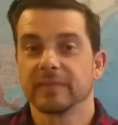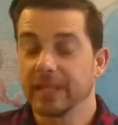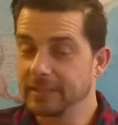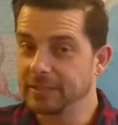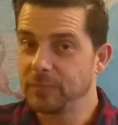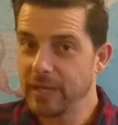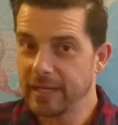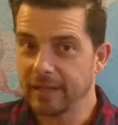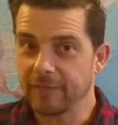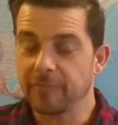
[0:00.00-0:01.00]
then
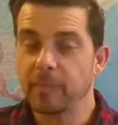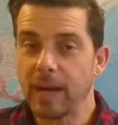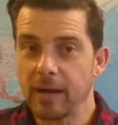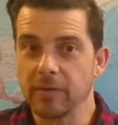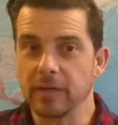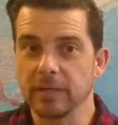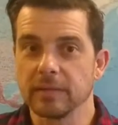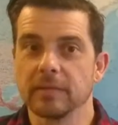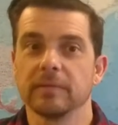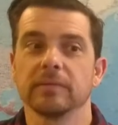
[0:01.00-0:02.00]
speaking of
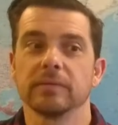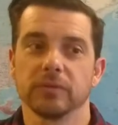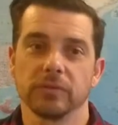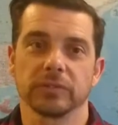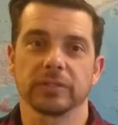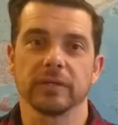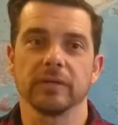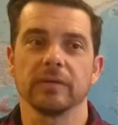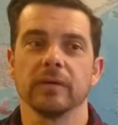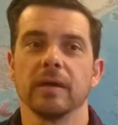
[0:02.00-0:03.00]
power,
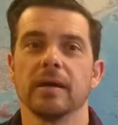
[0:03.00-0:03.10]
also